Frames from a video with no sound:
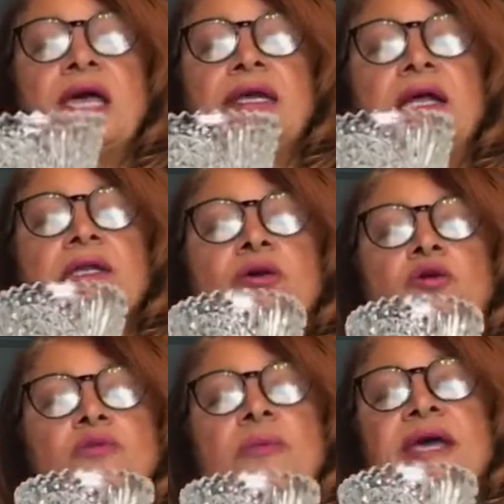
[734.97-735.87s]
it. I don't know
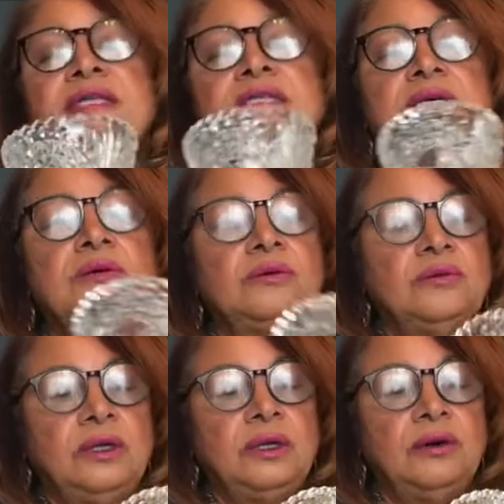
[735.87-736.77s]
who makes it.
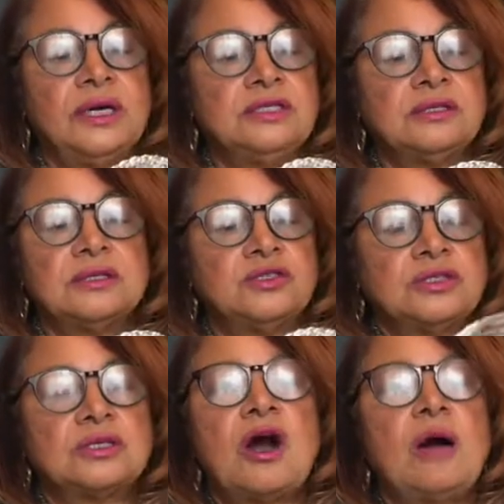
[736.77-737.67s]
You know, I
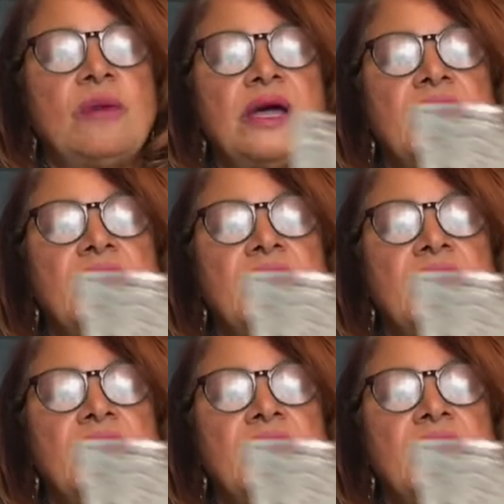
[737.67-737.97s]
just caught my